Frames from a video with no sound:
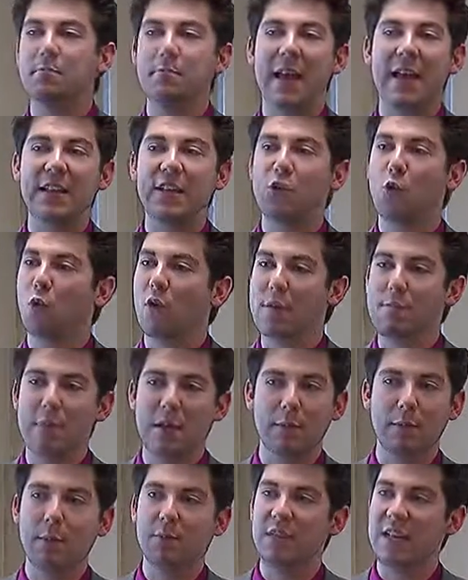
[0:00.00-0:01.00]
mandatory
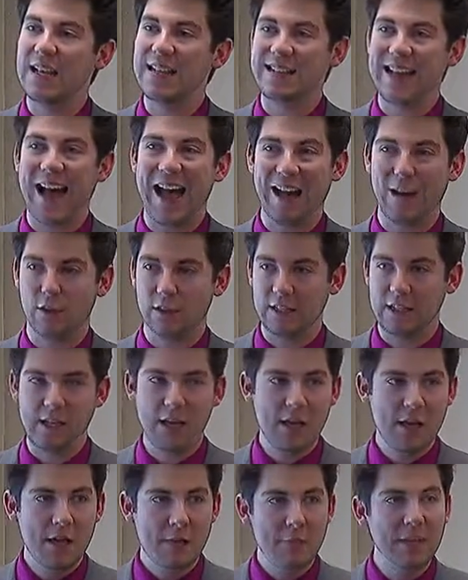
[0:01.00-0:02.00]
minimums entirely.
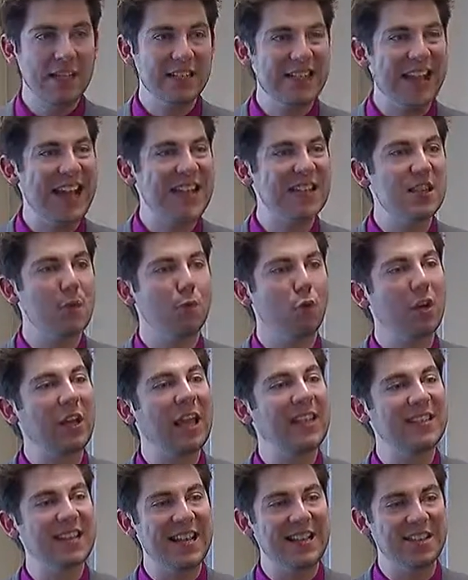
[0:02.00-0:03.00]
Because as the
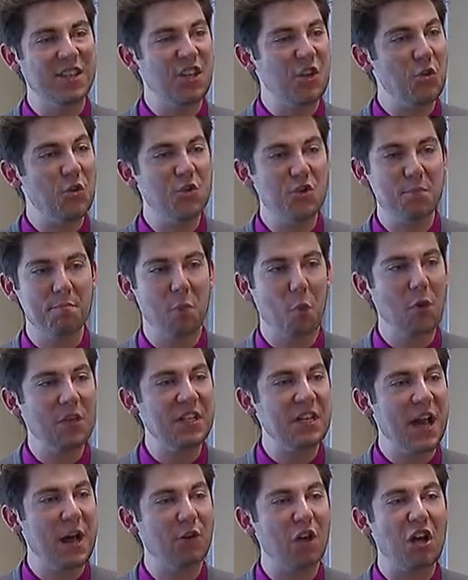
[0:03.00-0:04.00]
Brookings Institution
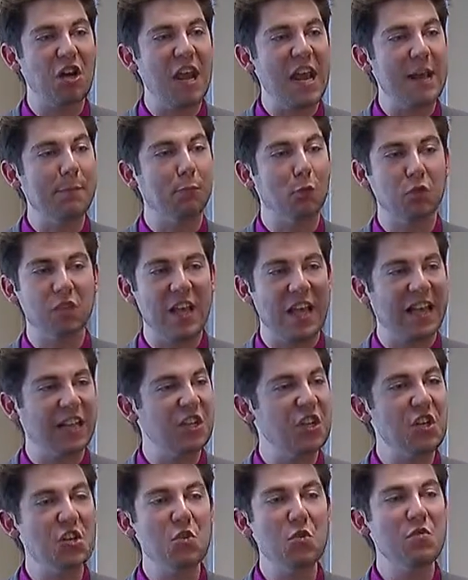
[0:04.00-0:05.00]
pointed out on April
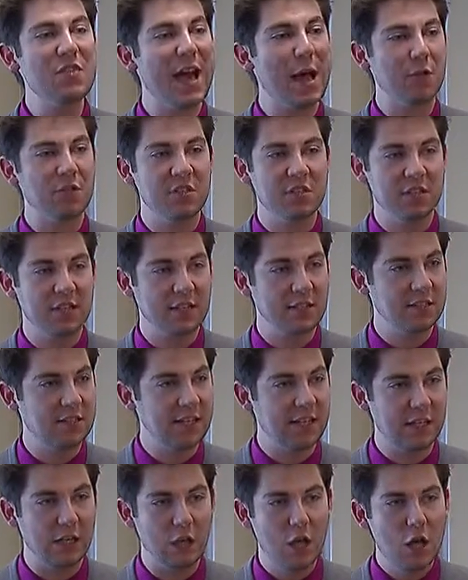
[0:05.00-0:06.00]
2nd,
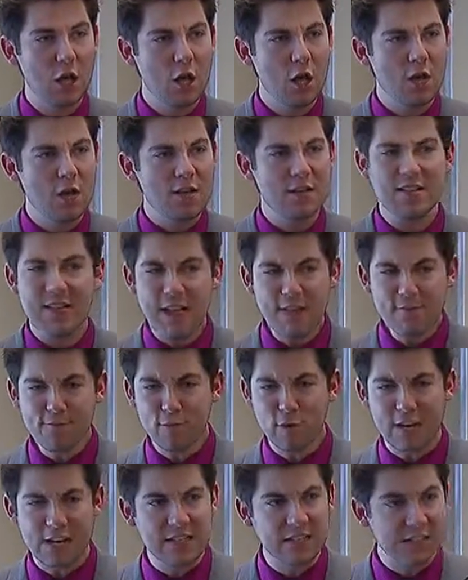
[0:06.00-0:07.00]
2016,
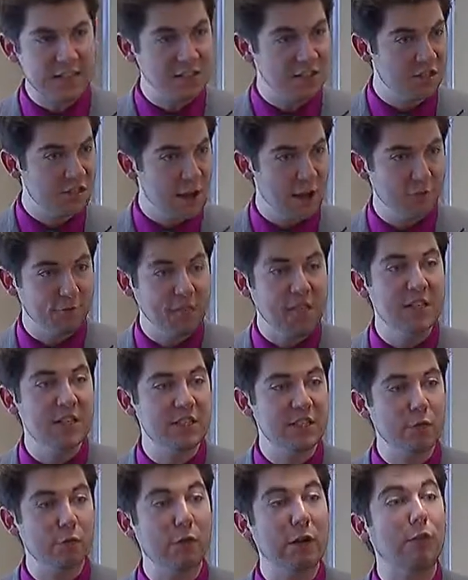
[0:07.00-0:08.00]
Denver is itself
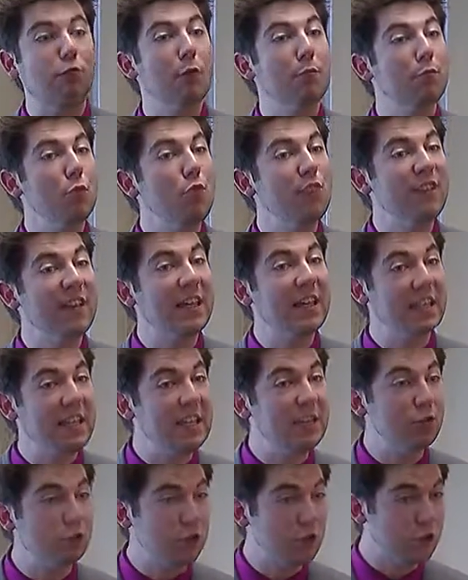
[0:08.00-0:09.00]
considering removing
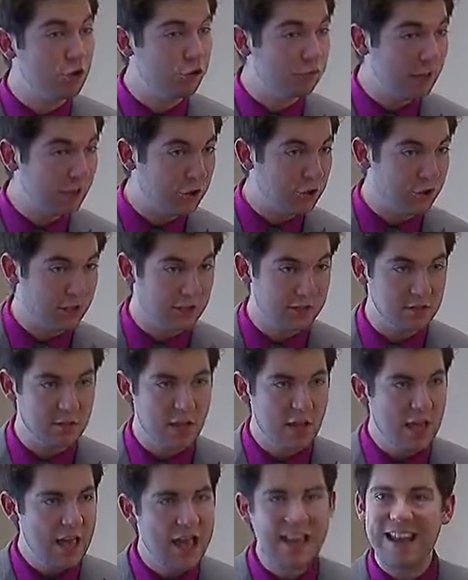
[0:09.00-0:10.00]
these restrictions,
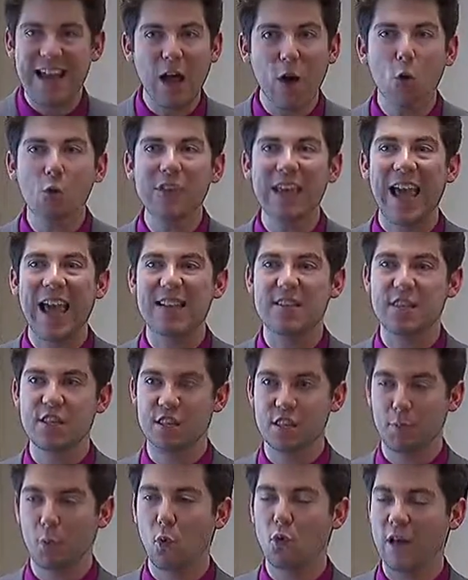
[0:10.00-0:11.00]
and not only has the
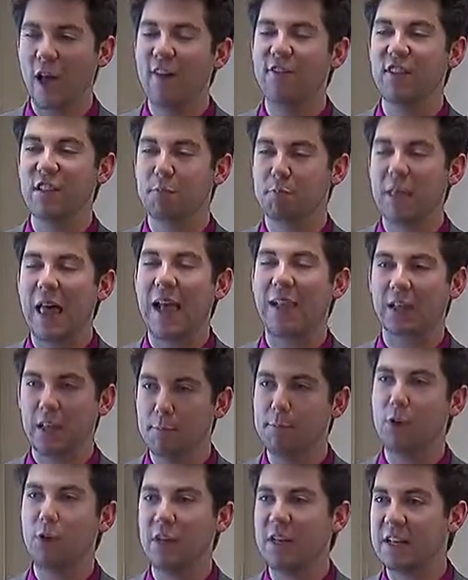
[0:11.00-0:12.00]
support of its black
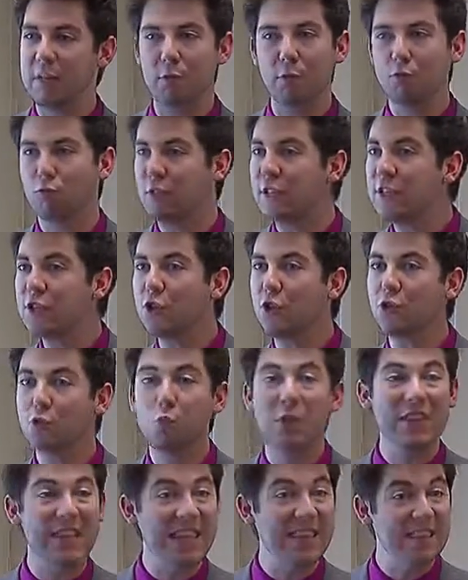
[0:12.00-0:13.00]
community, but research
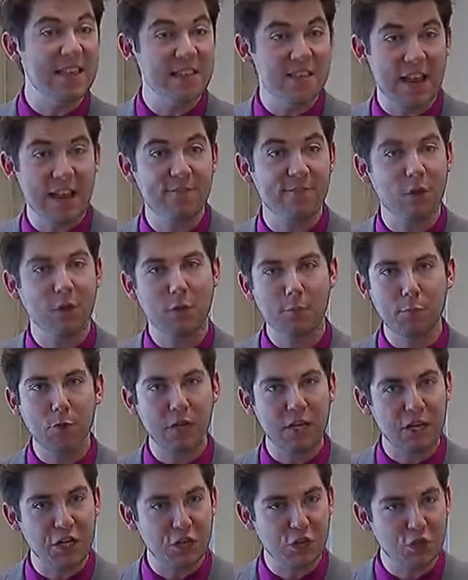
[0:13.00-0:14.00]
within the Denver
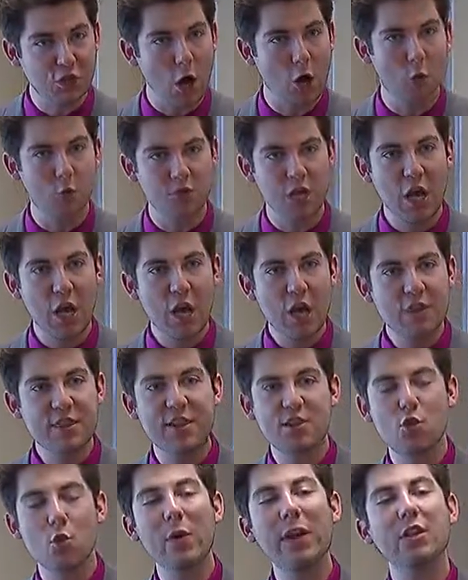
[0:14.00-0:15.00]
community shows
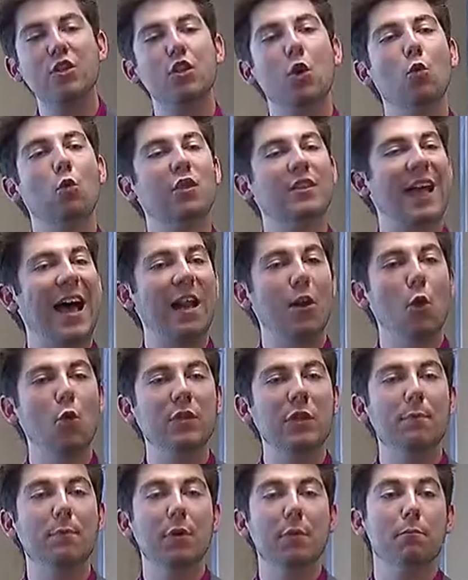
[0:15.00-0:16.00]
that doing so will not
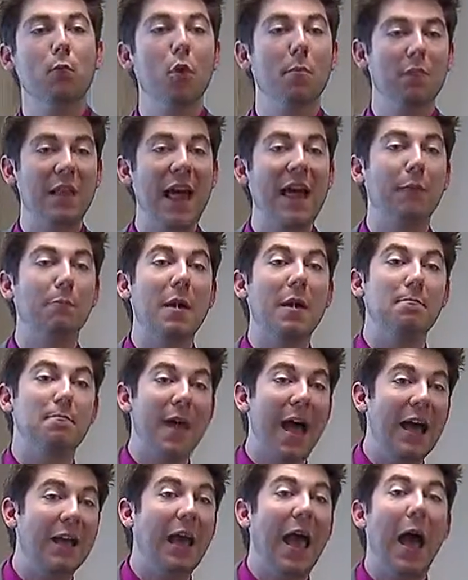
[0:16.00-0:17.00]
only put more black men
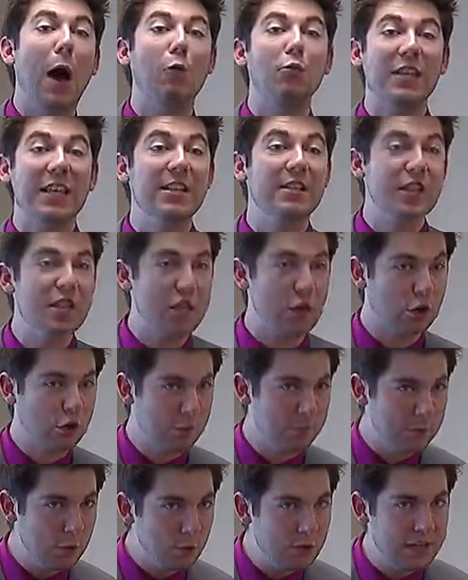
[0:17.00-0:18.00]
back out into their
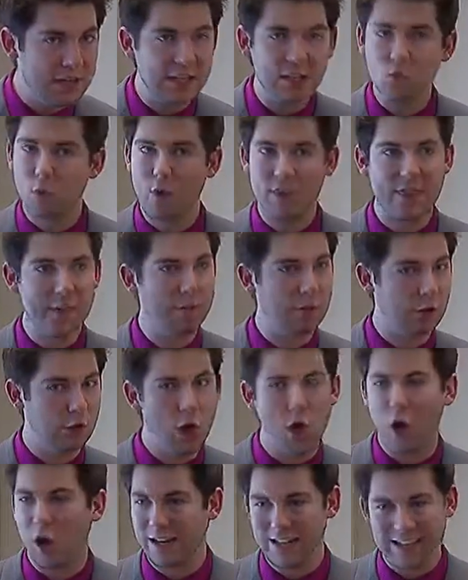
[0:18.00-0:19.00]
communities where they
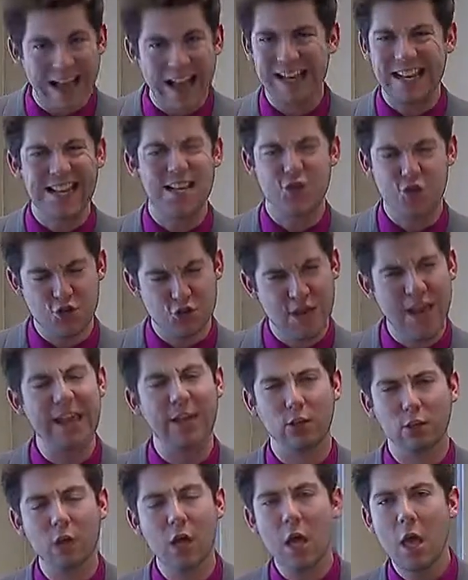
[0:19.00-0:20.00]
belong, not in
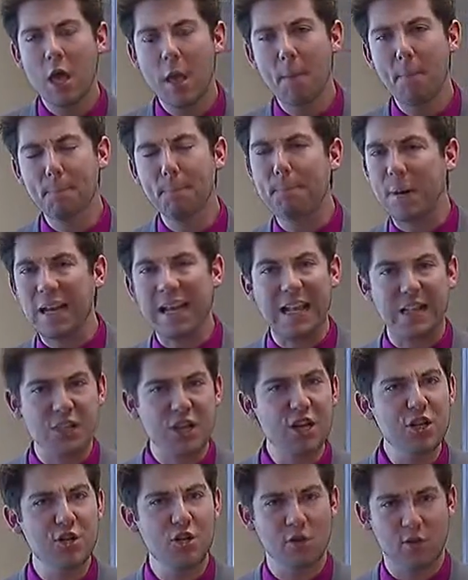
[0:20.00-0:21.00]
jail, but
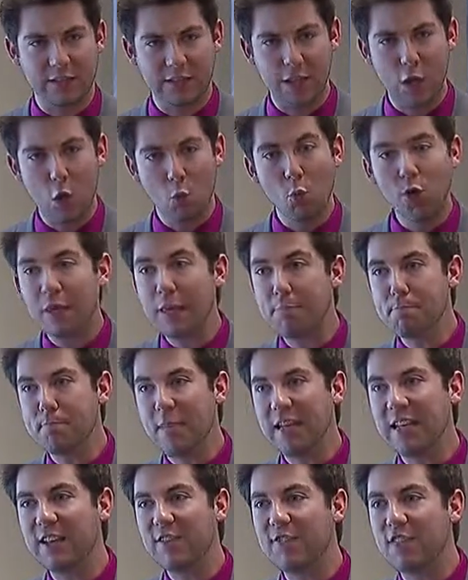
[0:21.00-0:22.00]
additionally will keep
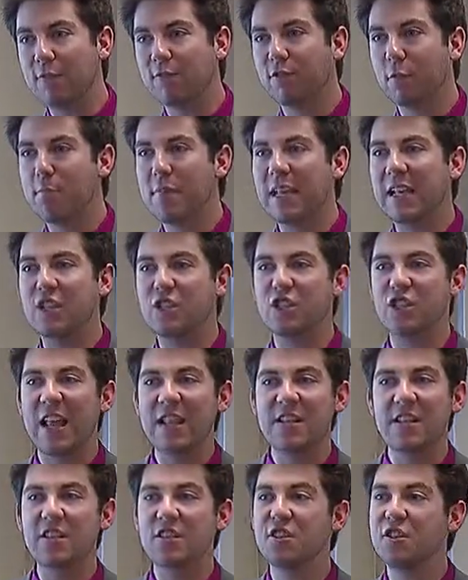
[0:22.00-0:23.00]
many of them from being
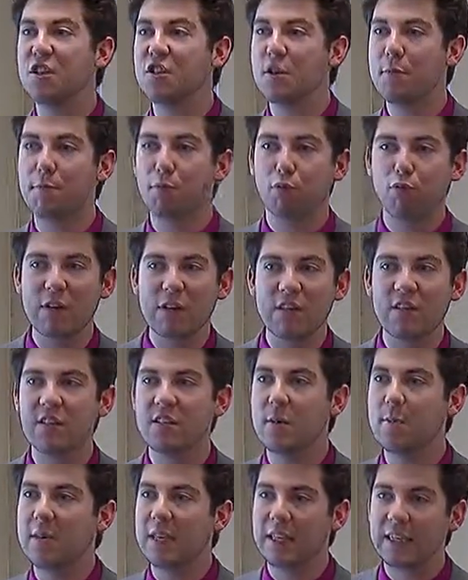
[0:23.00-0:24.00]
sentenced to prison
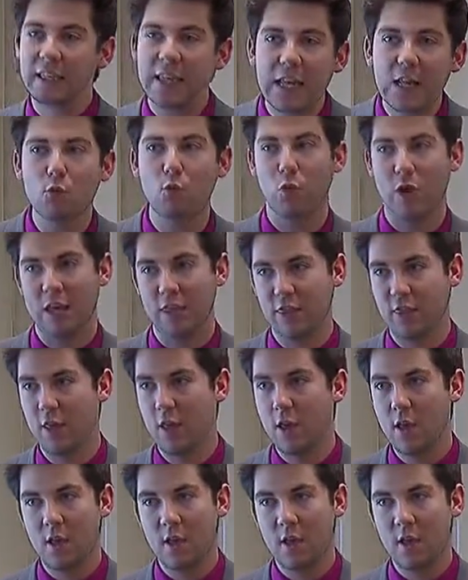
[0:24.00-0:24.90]
to begin with.